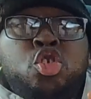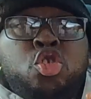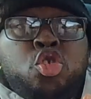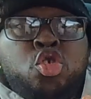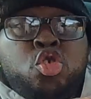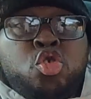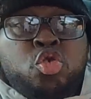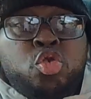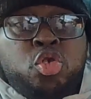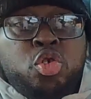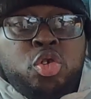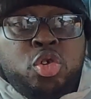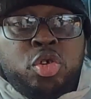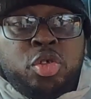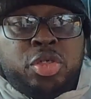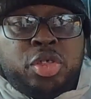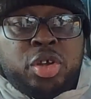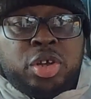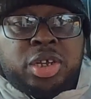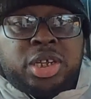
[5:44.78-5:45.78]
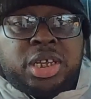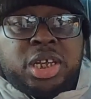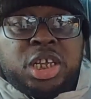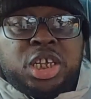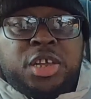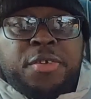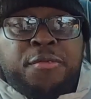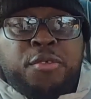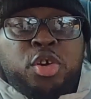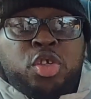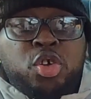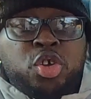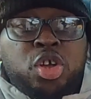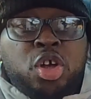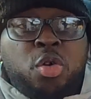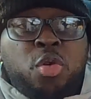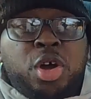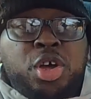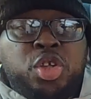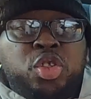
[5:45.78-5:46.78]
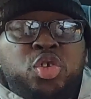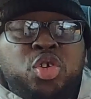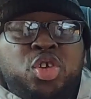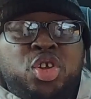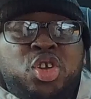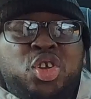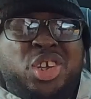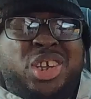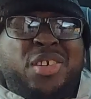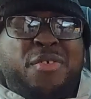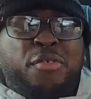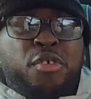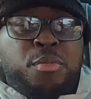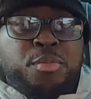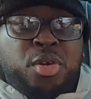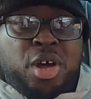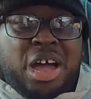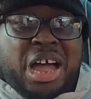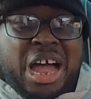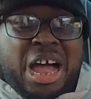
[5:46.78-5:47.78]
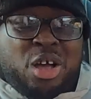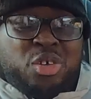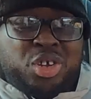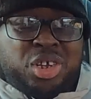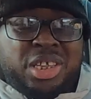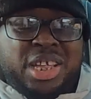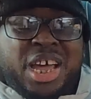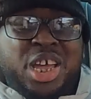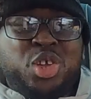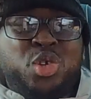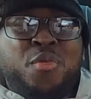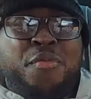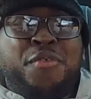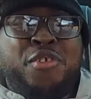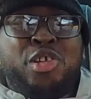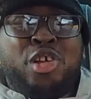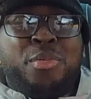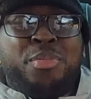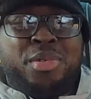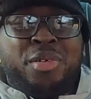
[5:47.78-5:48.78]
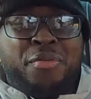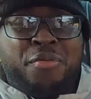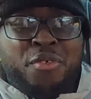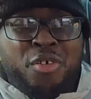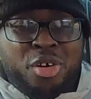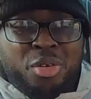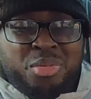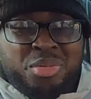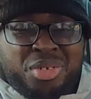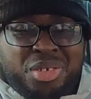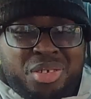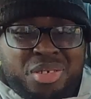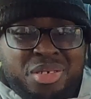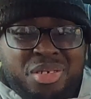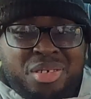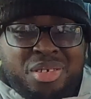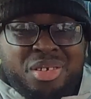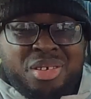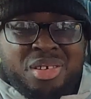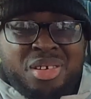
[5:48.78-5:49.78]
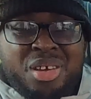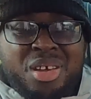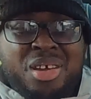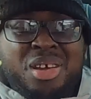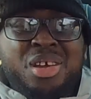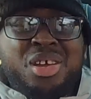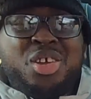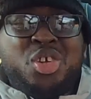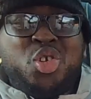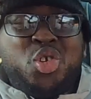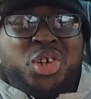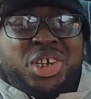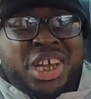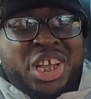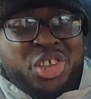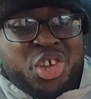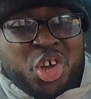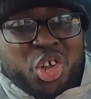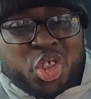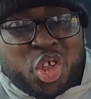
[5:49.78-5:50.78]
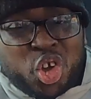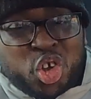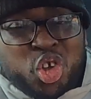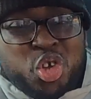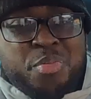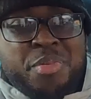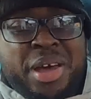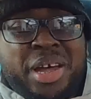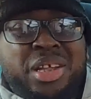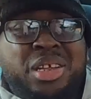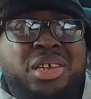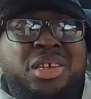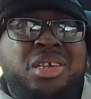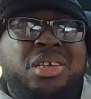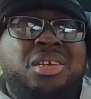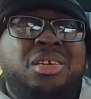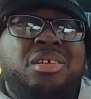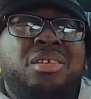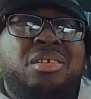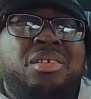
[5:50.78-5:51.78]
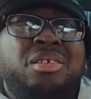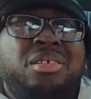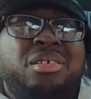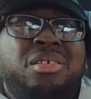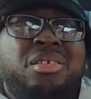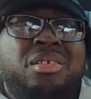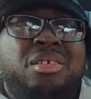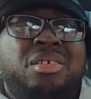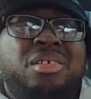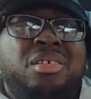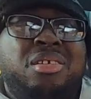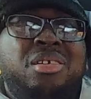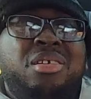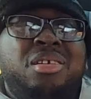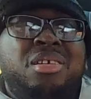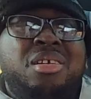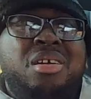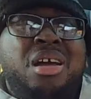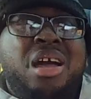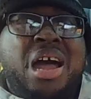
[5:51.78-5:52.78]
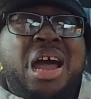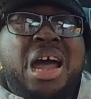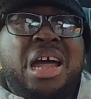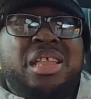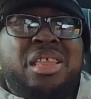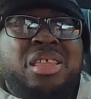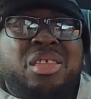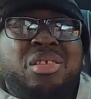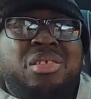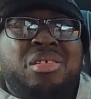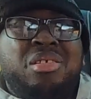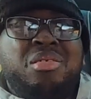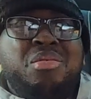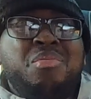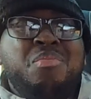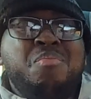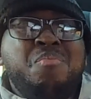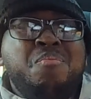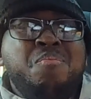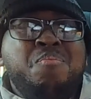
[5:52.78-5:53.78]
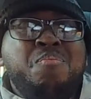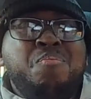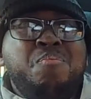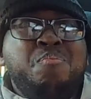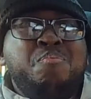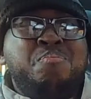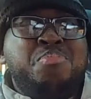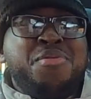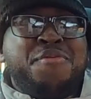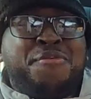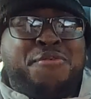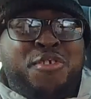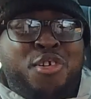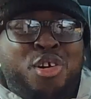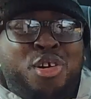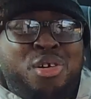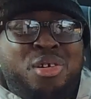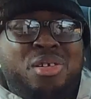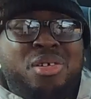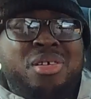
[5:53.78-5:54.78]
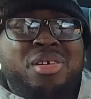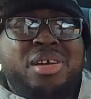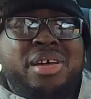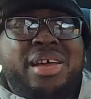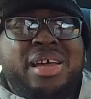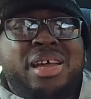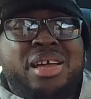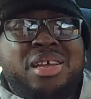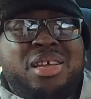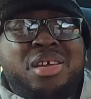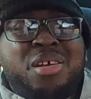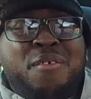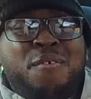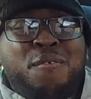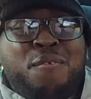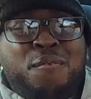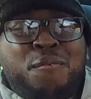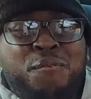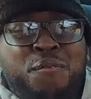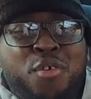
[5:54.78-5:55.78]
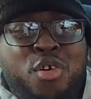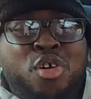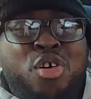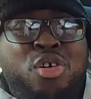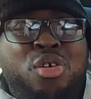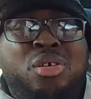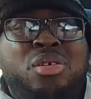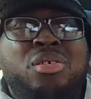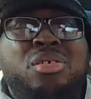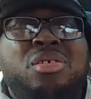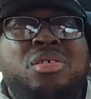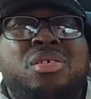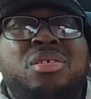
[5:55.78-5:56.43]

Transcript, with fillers: you do those things. If you want to, all you do is from your house there, you fill up the forms, you send your documents, and before four,